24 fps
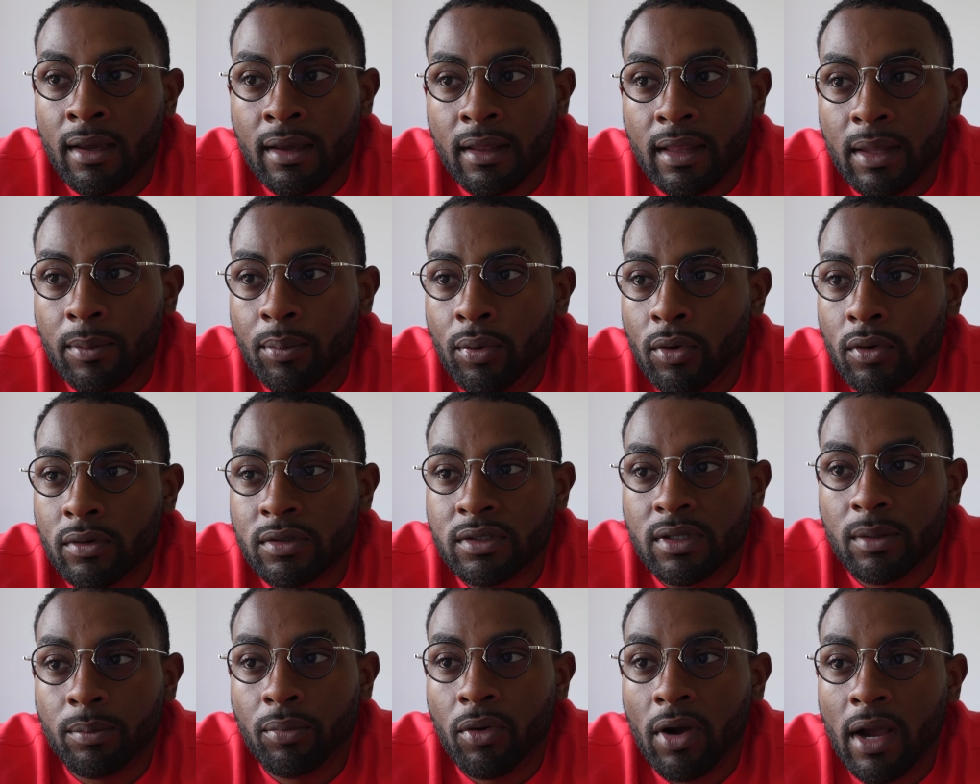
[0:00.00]
They
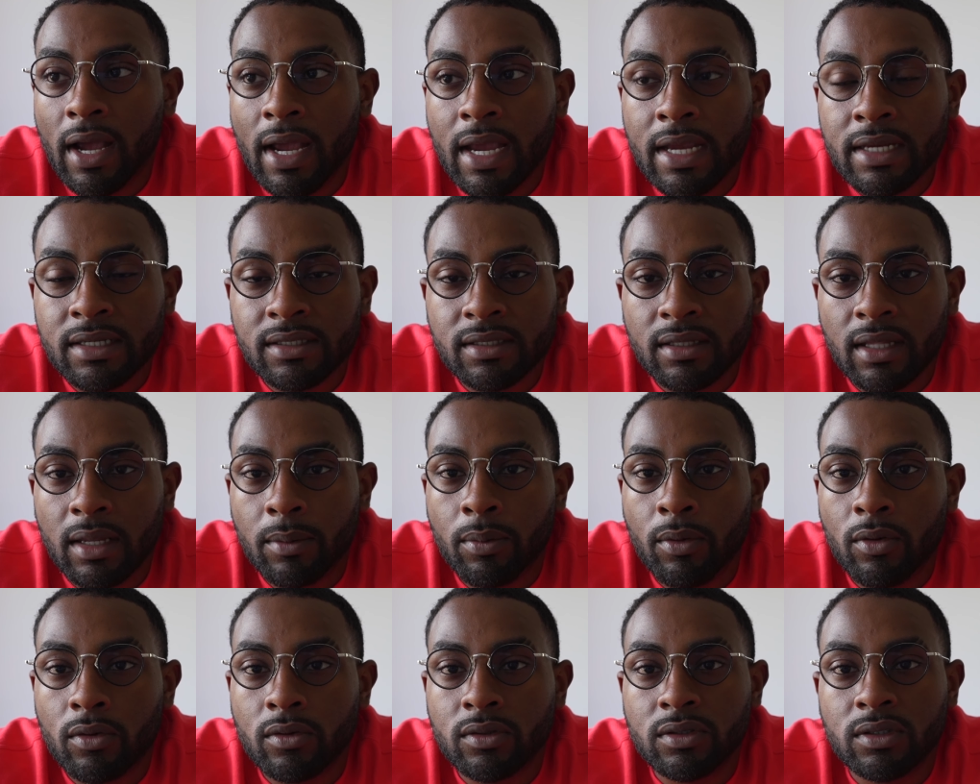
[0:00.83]
post the price, they
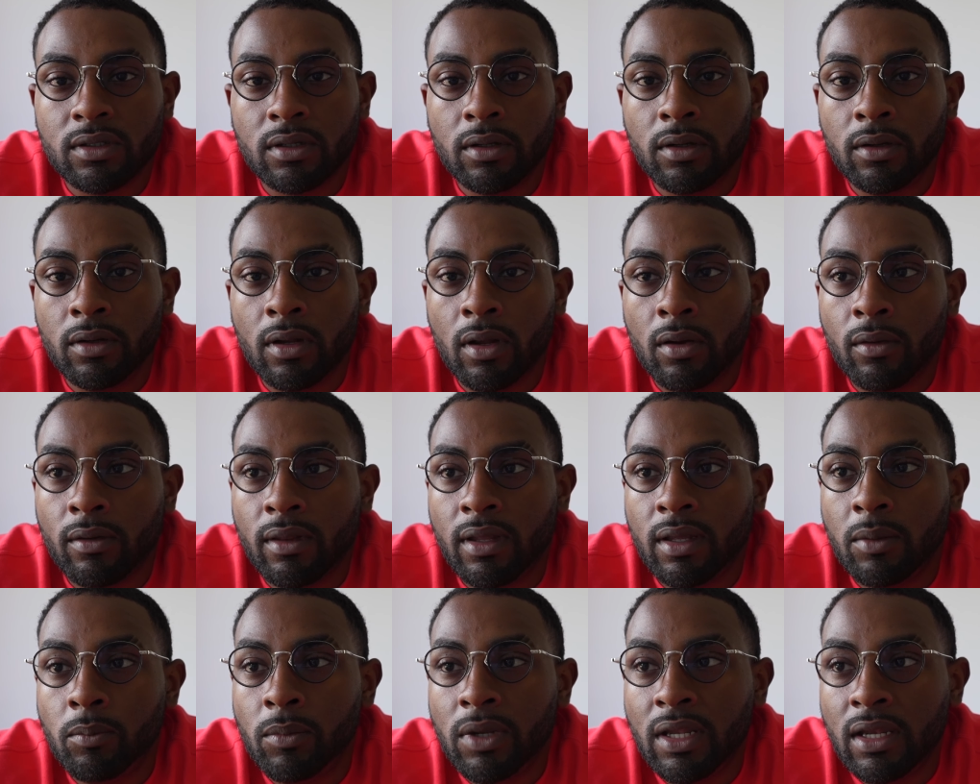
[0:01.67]
post, you know,
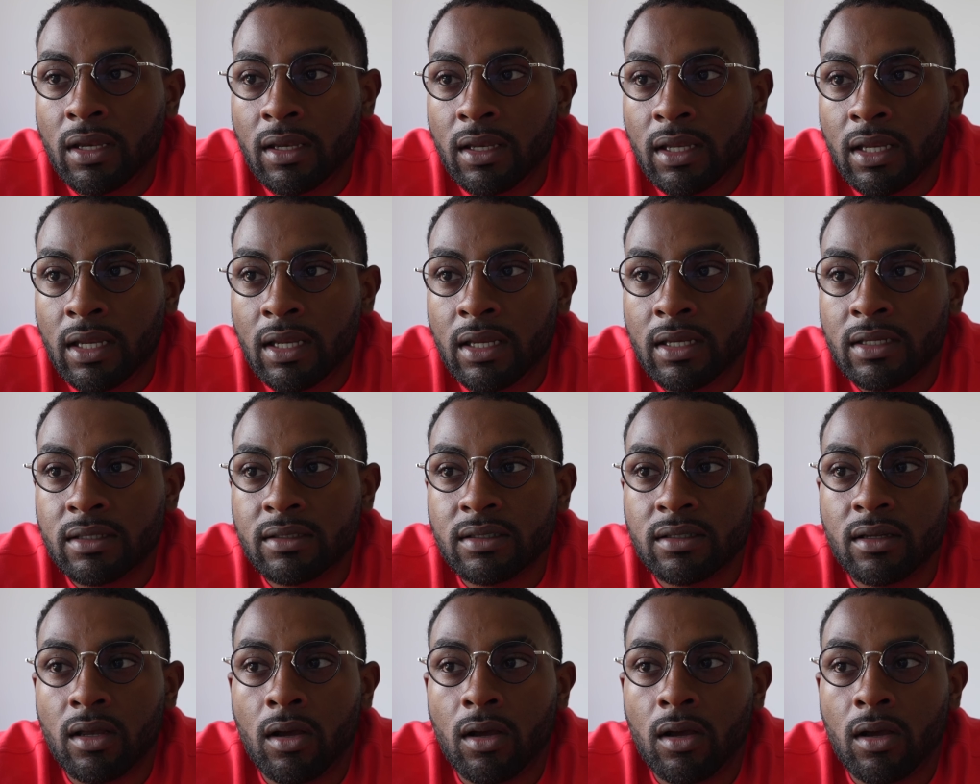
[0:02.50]
the amenities.